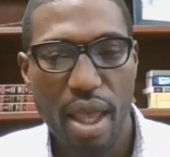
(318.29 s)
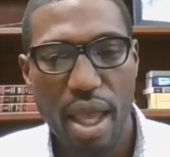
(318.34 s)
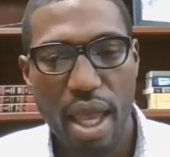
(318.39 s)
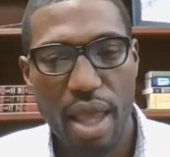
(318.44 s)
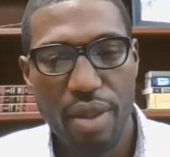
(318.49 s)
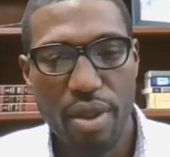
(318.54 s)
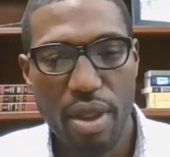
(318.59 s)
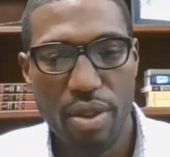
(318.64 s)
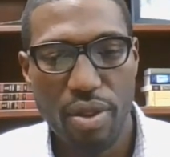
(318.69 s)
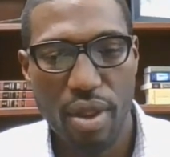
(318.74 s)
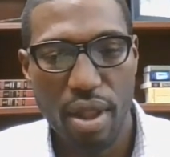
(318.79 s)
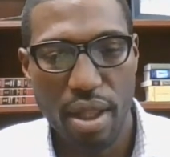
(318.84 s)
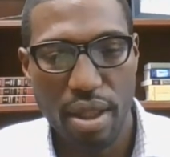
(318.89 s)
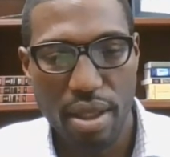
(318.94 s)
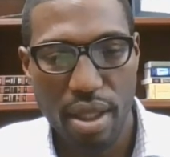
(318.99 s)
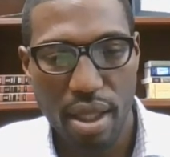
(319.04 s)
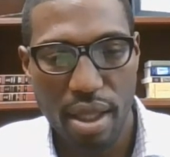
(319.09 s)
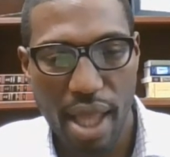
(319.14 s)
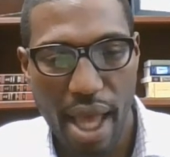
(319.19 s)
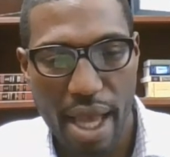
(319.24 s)
And then the
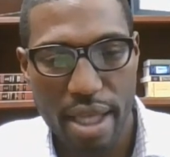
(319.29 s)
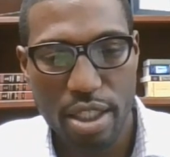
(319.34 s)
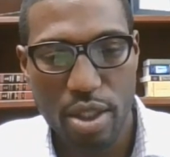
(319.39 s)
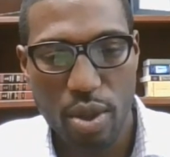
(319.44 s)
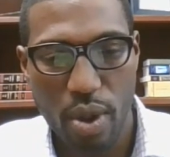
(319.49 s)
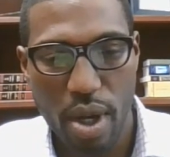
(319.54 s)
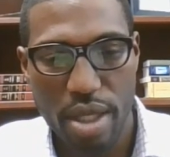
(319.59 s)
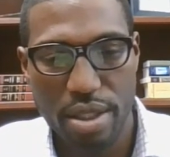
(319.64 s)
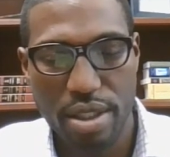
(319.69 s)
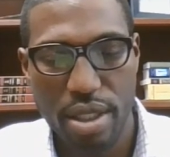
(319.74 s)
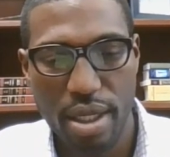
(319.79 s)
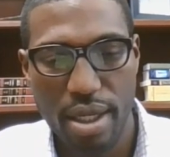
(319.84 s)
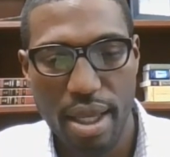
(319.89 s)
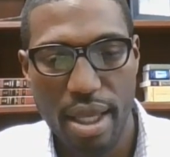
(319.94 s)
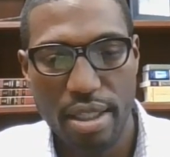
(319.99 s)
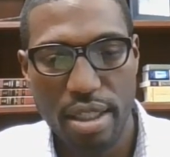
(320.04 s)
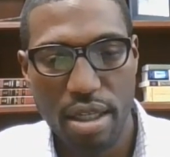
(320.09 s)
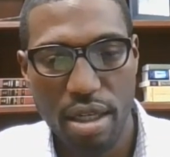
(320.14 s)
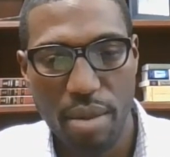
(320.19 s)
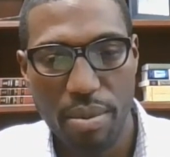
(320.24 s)
last question
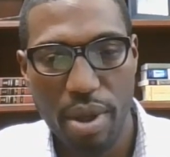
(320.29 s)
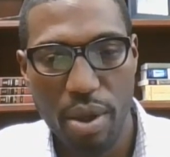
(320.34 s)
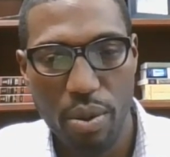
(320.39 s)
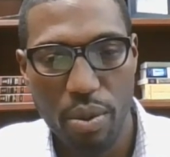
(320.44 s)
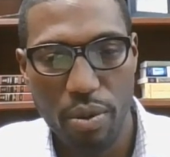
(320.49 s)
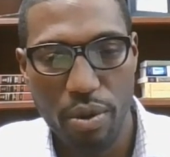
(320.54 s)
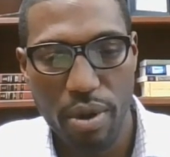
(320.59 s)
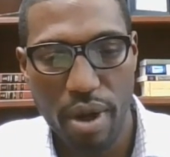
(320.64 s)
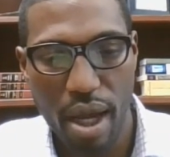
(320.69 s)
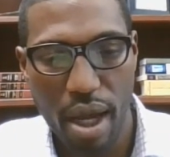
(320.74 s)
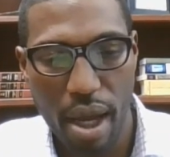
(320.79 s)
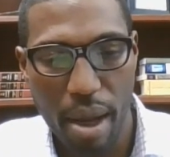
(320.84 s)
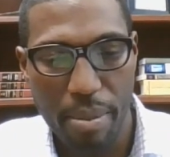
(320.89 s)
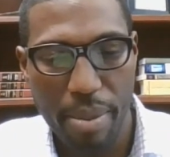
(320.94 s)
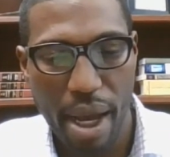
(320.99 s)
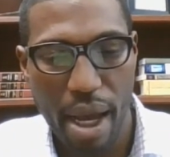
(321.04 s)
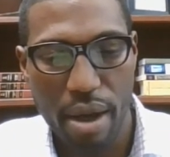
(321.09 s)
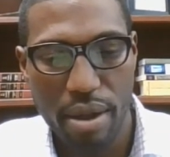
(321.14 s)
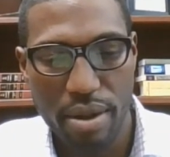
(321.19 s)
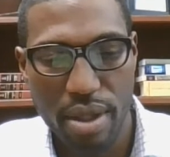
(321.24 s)
is going to be
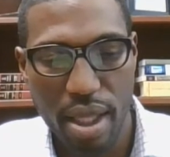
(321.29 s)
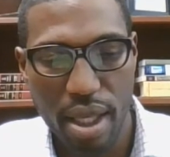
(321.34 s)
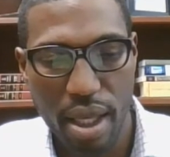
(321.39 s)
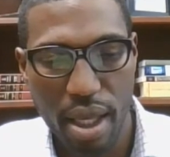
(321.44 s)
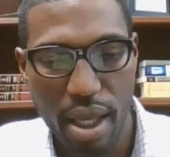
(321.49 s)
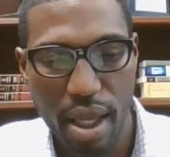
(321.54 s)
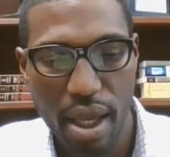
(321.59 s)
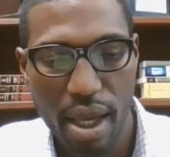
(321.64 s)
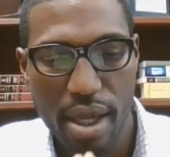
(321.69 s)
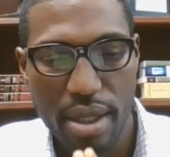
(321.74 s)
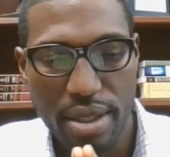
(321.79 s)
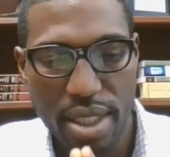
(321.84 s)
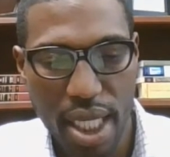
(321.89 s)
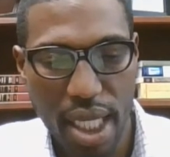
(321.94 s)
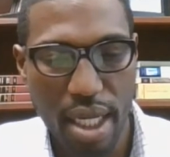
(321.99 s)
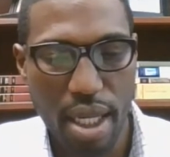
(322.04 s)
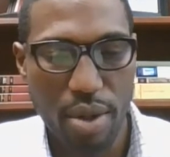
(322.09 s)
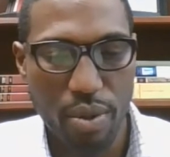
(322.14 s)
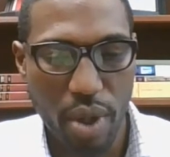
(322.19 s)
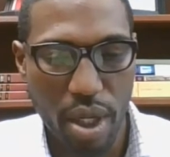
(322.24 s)
about the
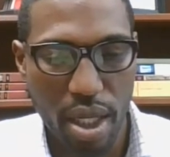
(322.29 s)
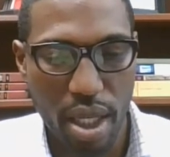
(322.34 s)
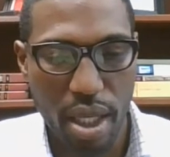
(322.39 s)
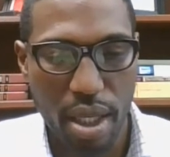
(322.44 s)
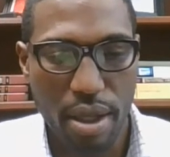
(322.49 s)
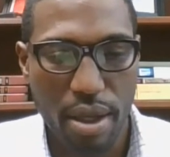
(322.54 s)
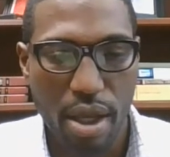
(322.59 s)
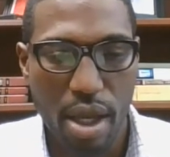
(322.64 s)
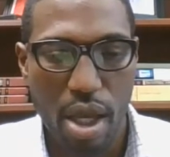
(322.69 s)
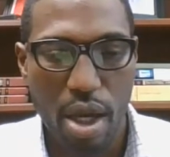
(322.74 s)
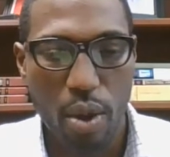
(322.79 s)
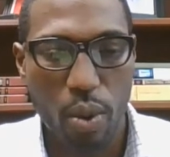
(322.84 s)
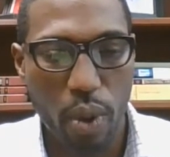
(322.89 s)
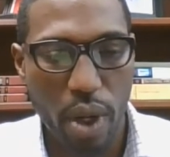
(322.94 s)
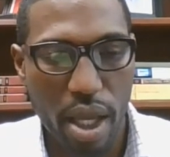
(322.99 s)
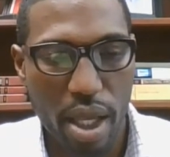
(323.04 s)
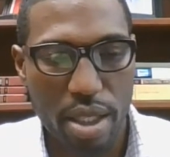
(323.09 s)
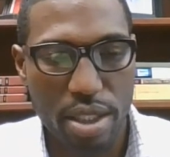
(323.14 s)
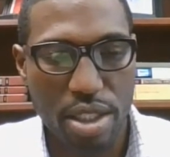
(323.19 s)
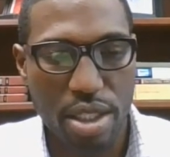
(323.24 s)
tenet reading,
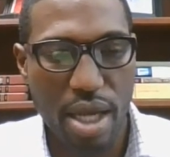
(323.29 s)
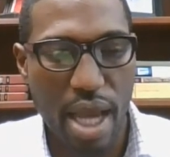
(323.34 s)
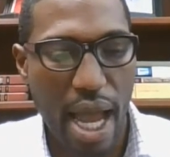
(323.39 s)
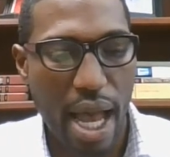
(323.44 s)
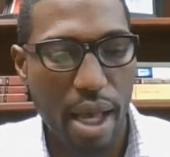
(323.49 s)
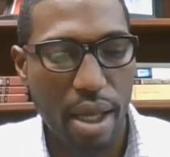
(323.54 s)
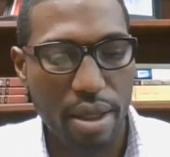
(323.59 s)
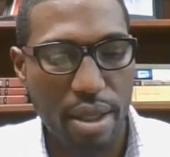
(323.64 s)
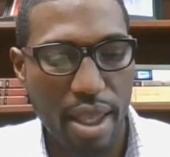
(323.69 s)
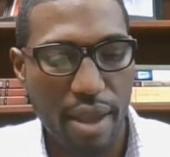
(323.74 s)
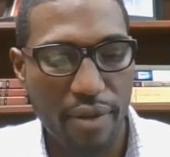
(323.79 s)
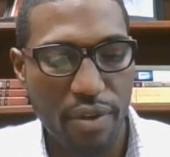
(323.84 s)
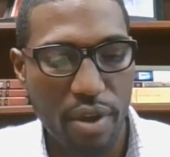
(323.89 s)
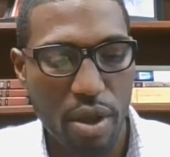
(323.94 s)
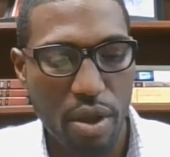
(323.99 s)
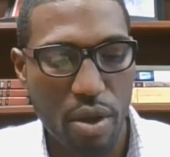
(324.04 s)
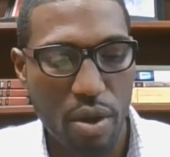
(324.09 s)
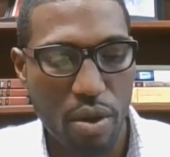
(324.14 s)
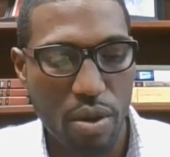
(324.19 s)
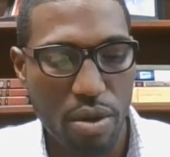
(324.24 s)
which I'll give
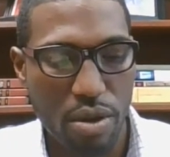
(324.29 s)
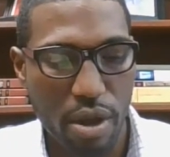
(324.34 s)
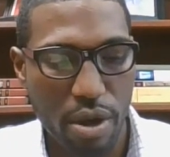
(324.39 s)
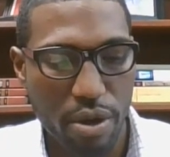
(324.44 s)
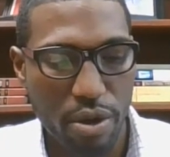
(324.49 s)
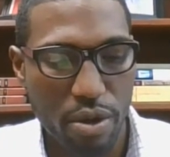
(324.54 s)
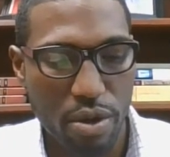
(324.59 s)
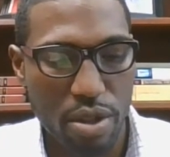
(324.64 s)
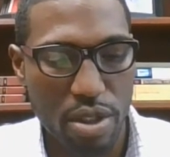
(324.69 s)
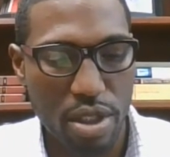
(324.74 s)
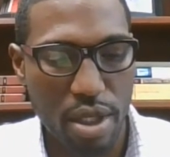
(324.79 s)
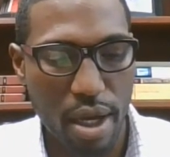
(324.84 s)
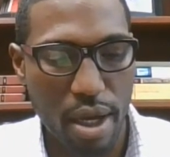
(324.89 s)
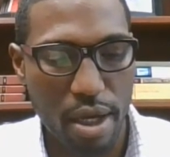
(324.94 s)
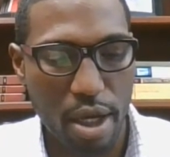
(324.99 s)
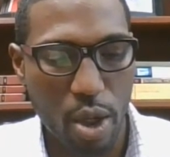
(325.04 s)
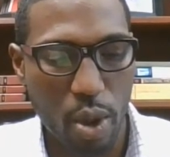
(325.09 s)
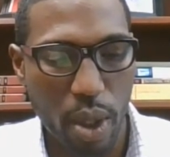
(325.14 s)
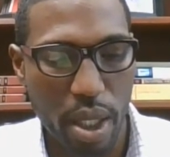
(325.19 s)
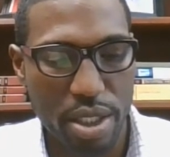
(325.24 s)
you those
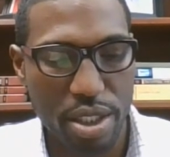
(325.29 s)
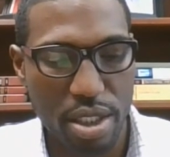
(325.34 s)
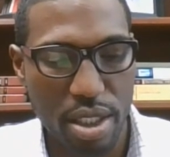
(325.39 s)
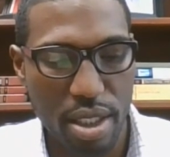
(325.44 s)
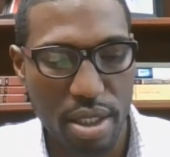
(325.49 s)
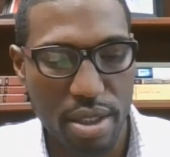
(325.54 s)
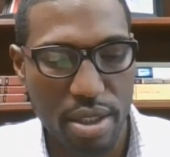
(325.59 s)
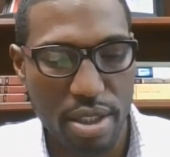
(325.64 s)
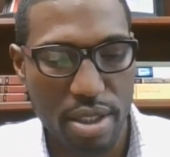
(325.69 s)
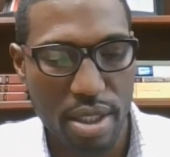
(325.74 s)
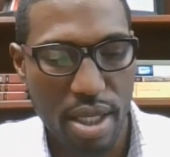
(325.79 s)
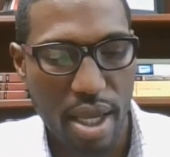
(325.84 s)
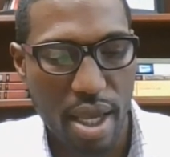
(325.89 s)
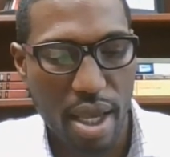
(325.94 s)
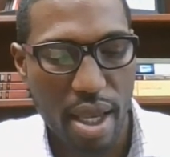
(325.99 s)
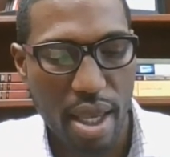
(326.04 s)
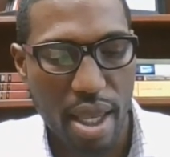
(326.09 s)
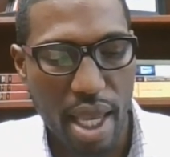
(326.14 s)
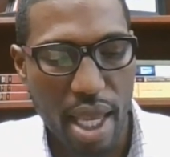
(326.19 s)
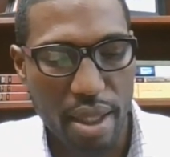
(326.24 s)
questions
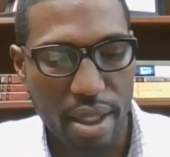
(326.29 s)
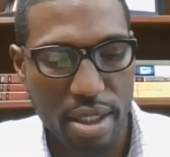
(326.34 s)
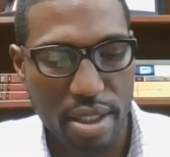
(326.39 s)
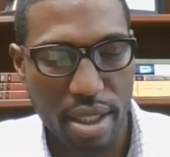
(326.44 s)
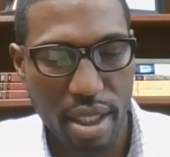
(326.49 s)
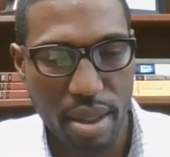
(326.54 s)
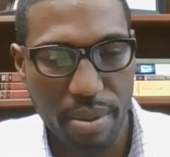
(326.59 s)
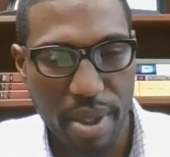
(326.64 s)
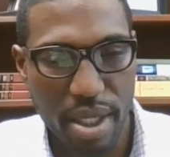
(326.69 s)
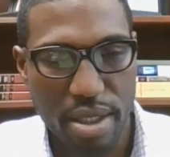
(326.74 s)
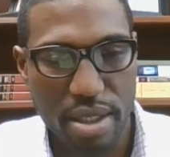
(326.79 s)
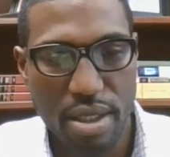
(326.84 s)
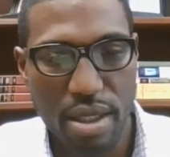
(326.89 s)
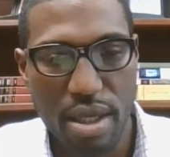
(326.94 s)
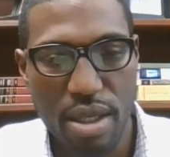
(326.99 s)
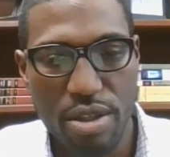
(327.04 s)
in the syllabus.